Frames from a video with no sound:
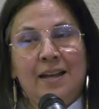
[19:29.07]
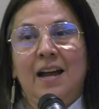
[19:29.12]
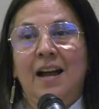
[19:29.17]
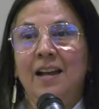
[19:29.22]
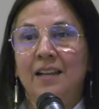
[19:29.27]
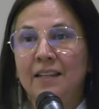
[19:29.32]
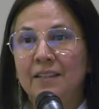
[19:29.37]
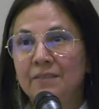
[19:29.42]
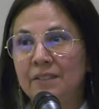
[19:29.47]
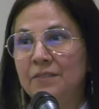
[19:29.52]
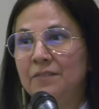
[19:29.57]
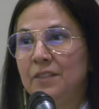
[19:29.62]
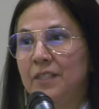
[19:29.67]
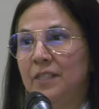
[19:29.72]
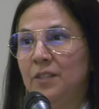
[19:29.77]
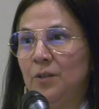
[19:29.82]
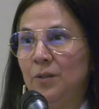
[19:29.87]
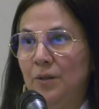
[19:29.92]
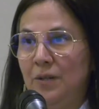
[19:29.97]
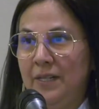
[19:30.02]
I live in
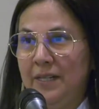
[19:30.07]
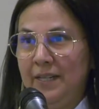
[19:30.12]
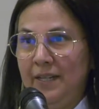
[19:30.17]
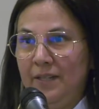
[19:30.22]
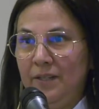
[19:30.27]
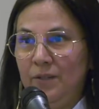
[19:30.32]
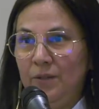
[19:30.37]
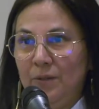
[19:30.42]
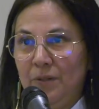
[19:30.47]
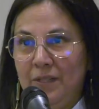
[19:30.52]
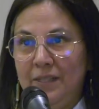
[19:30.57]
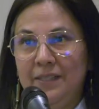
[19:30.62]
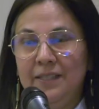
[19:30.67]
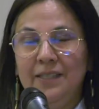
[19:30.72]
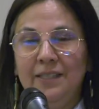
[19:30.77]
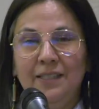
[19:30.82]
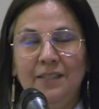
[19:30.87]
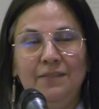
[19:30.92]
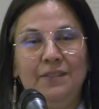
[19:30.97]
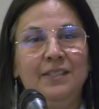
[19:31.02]
Victoria. Dorothy
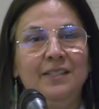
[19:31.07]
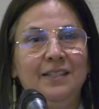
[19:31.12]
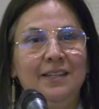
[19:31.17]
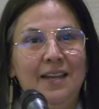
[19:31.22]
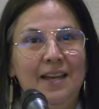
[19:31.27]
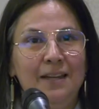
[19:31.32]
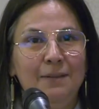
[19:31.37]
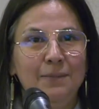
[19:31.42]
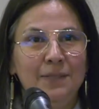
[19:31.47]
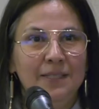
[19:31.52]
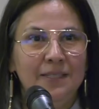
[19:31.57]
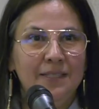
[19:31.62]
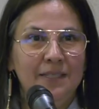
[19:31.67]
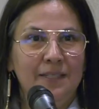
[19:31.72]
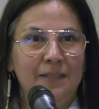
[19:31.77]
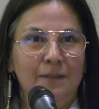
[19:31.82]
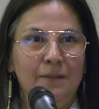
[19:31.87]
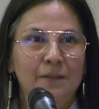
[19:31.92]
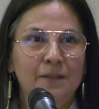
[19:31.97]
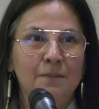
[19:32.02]
lives in
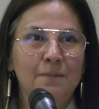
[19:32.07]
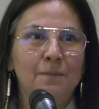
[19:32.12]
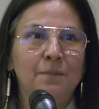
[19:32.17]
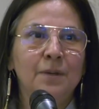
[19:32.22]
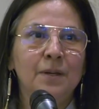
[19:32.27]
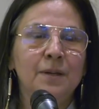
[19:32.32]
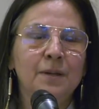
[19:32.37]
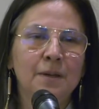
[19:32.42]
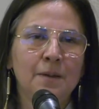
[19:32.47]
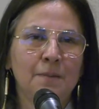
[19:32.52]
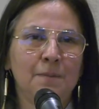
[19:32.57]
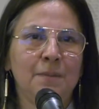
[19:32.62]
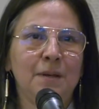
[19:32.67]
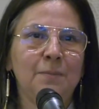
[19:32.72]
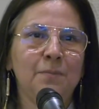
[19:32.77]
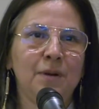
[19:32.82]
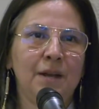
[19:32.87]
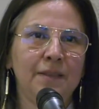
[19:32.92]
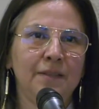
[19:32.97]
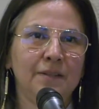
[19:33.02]
Edmonton. My
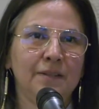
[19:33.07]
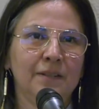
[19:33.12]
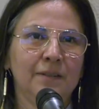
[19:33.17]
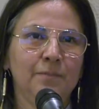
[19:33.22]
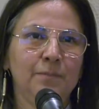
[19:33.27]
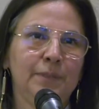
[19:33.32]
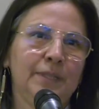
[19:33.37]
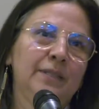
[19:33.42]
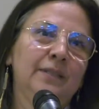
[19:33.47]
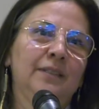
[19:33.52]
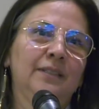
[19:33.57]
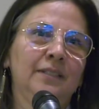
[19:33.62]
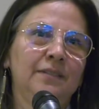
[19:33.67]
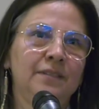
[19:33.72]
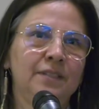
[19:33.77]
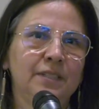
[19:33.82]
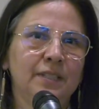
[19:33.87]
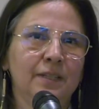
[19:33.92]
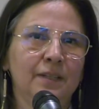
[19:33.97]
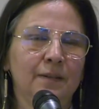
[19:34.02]
brother Bill
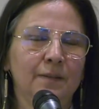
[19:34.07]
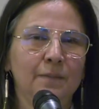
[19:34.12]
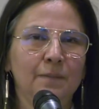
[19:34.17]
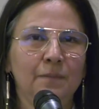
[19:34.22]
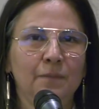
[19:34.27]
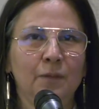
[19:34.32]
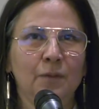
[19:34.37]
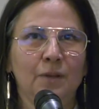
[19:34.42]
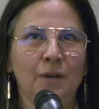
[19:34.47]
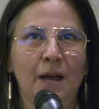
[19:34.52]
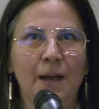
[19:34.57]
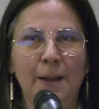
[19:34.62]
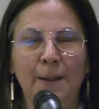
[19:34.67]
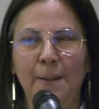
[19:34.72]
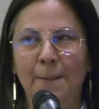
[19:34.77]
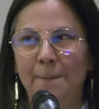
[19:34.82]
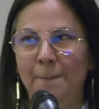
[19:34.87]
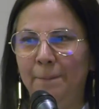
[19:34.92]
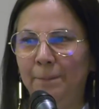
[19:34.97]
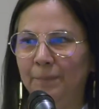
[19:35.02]
lives in
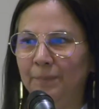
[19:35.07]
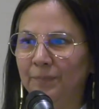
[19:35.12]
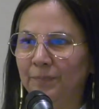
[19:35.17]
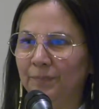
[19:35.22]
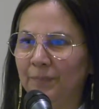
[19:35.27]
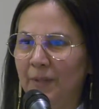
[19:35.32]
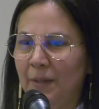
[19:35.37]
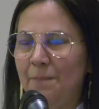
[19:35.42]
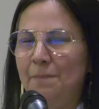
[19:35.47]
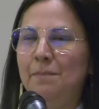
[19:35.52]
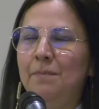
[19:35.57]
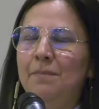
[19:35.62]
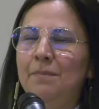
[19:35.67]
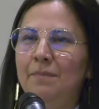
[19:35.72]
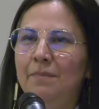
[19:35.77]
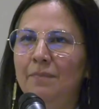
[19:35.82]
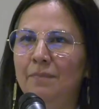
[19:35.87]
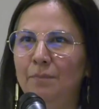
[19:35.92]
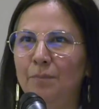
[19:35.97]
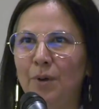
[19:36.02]

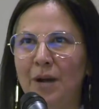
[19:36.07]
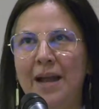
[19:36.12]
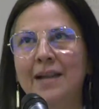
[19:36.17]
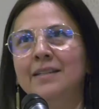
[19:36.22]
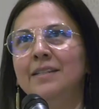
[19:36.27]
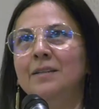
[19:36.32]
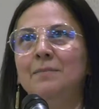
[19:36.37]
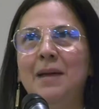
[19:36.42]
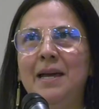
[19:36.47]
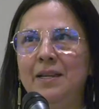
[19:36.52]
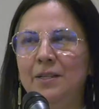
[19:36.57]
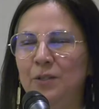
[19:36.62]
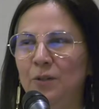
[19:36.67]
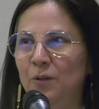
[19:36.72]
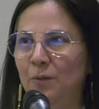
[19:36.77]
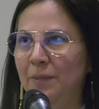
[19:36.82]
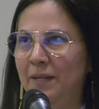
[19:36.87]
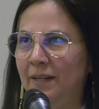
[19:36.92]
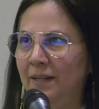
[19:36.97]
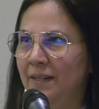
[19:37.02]
Brandon,
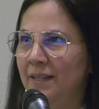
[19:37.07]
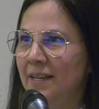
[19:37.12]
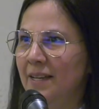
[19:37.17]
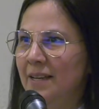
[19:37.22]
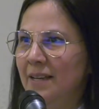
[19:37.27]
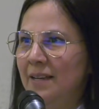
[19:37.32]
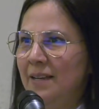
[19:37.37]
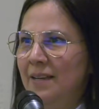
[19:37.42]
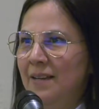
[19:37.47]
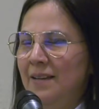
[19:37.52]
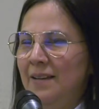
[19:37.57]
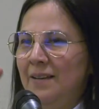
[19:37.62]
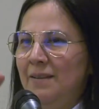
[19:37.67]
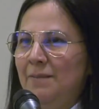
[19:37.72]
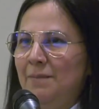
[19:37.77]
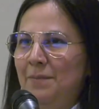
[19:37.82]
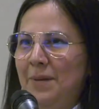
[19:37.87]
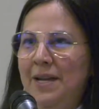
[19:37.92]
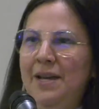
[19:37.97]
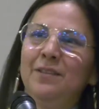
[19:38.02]
Manitoba.
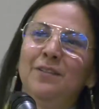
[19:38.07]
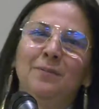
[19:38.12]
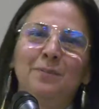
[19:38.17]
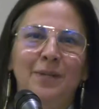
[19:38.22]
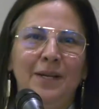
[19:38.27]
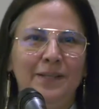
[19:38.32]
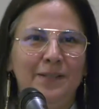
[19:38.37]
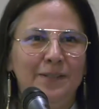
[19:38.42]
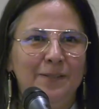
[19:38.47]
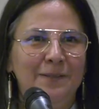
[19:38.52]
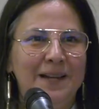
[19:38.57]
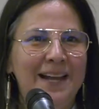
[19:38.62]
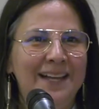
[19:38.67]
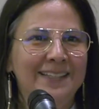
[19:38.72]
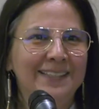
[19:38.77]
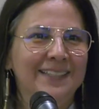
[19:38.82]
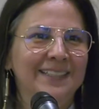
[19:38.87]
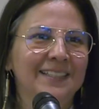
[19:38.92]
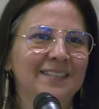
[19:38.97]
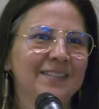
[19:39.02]
My other brother
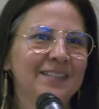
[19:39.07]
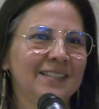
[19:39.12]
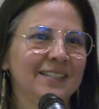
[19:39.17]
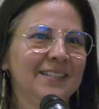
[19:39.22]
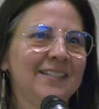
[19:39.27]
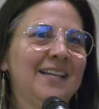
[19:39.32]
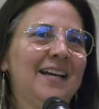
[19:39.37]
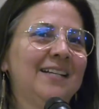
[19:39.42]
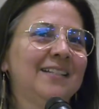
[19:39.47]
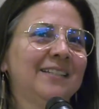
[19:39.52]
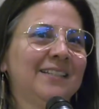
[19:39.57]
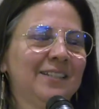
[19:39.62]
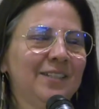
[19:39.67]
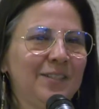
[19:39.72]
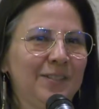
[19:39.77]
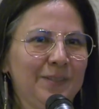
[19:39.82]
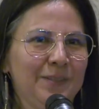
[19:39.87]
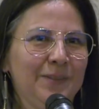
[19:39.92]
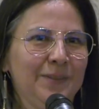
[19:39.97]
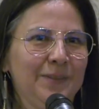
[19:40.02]
Randy lives in
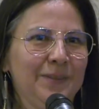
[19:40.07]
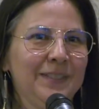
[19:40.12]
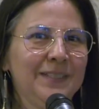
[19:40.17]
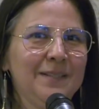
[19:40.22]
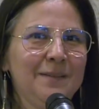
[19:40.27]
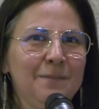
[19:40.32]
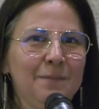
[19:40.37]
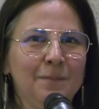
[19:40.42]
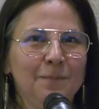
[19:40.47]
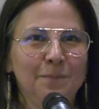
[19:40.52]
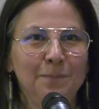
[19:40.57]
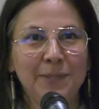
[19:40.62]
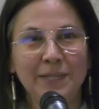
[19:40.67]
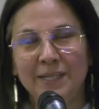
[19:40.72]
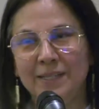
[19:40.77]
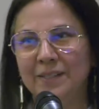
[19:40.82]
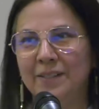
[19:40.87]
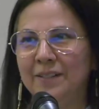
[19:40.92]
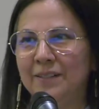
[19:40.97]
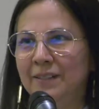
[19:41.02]
Saskatoon.
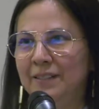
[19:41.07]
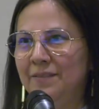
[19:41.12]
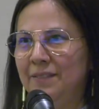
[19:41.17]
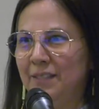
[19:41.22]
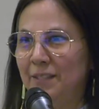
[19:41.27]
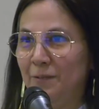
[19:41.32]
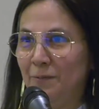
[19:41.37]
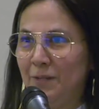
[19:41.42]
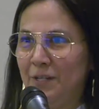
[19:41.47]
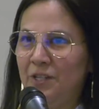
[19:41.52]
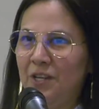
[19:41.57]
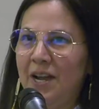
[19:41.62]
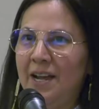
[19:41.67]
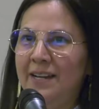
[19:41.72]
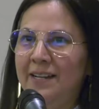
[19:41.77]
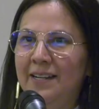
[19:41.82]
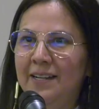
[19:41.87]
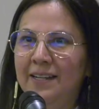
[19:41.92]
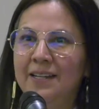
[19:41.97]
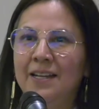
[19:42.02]
Peter lives in
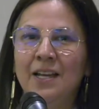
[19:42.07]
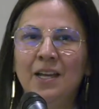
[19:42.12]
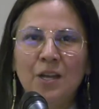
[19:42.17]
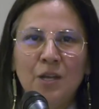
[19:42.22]
Regina.